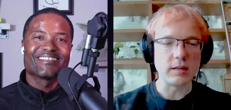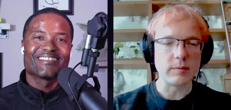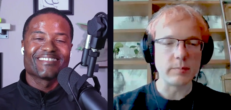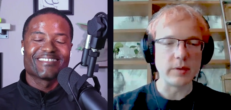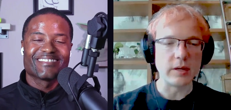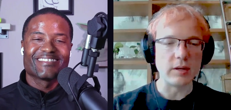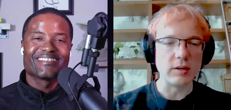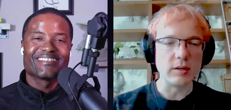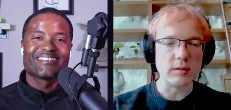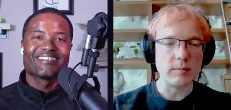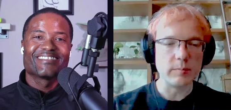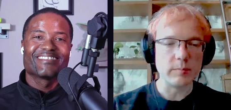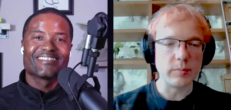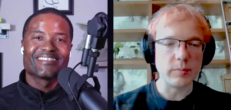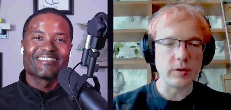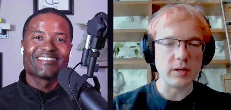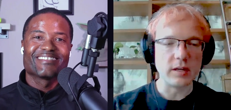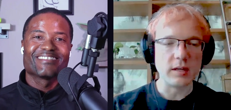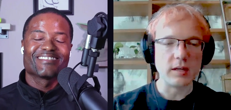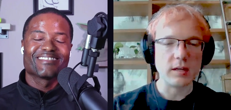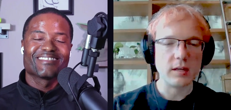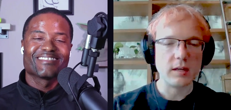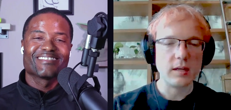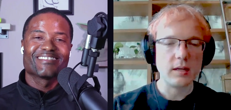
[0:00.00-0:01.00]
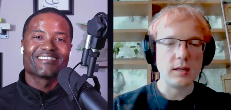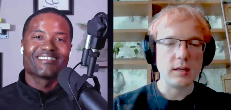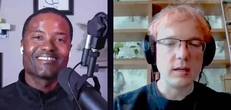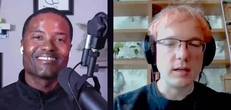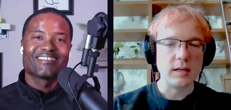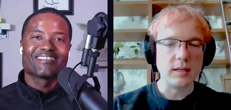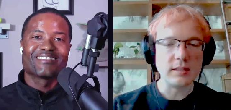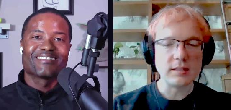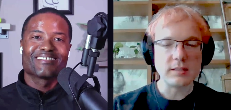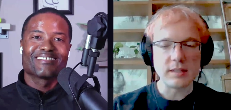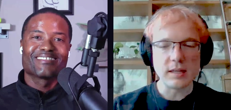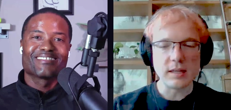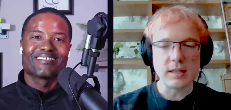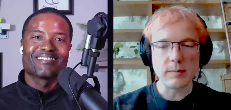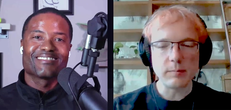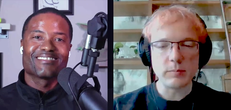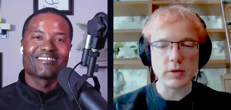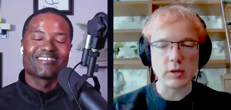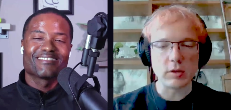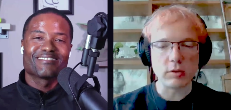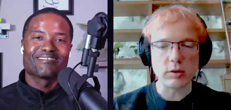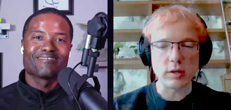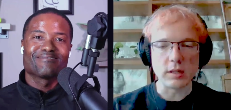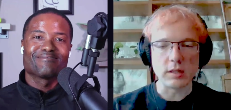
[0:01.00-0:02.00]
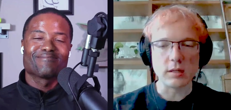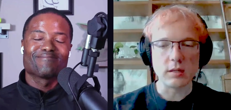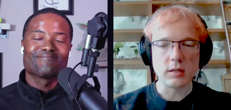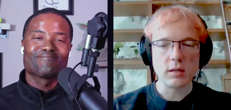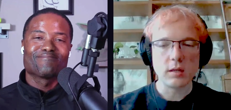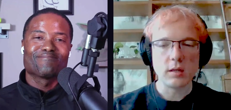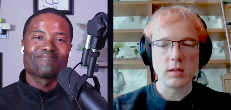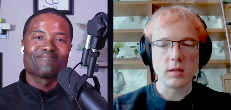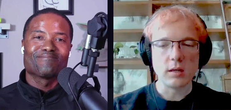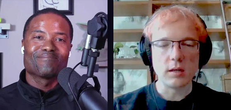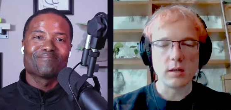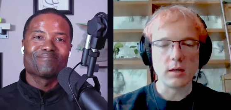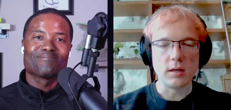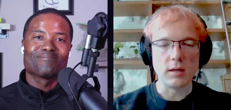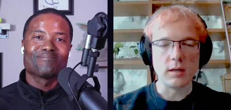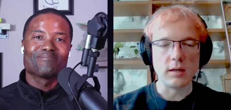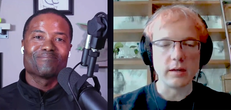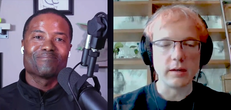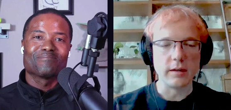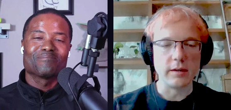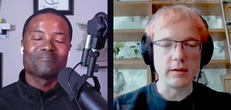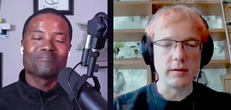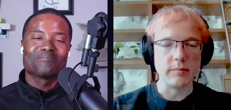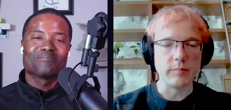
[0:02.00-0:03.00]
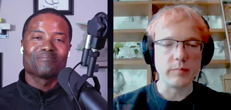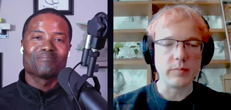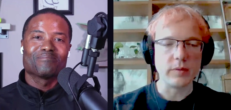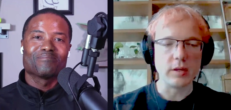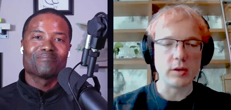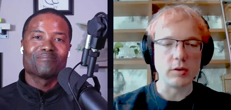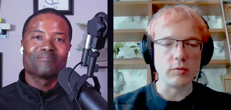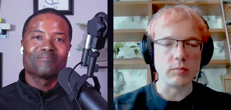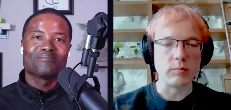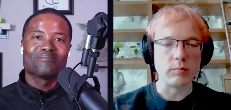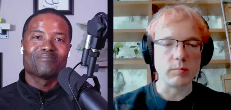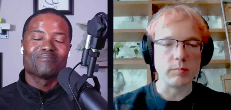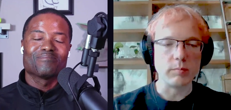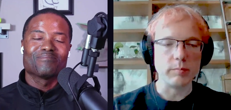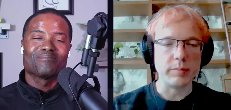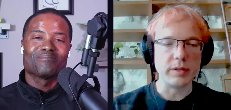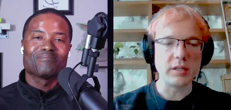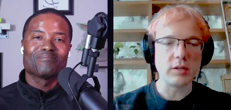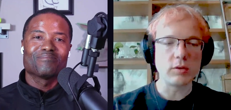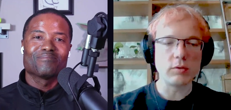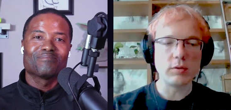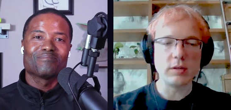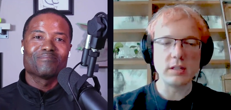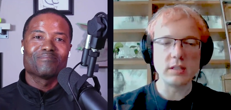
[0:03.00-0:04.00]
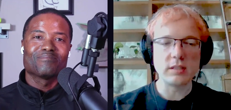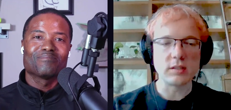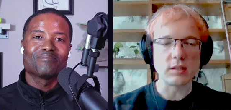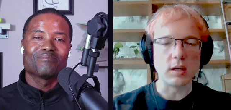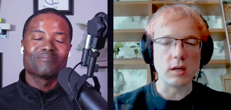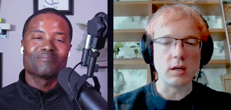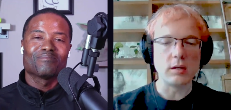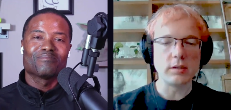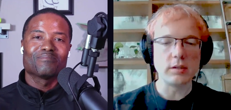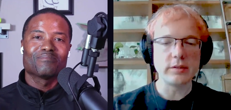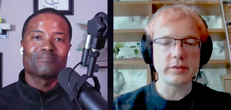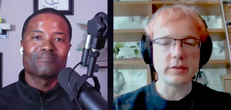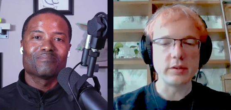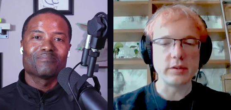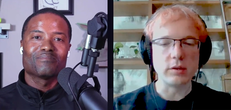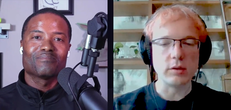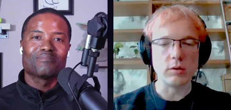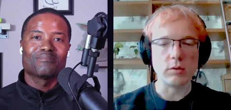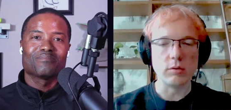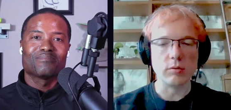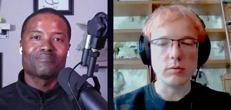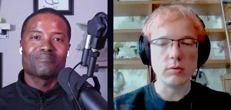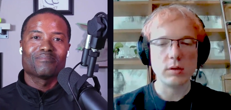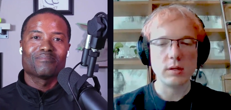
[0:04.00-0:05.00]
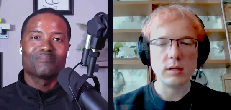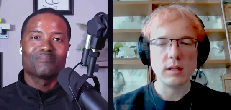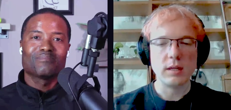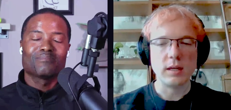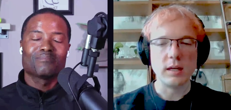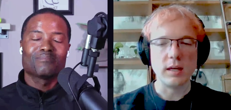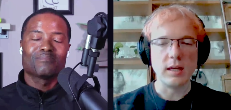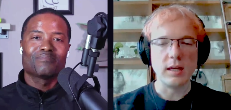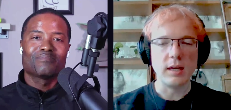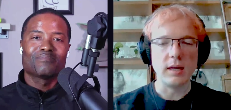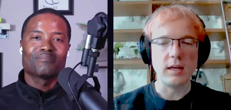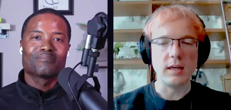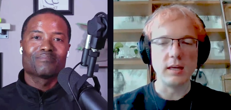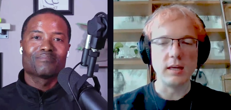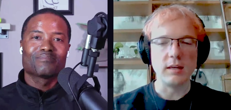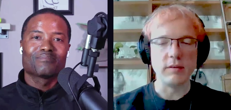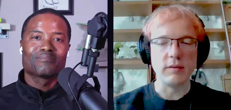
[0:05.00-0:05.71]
Speaker 1: about it. But in the same token, uh, you know, Bitcoin is also a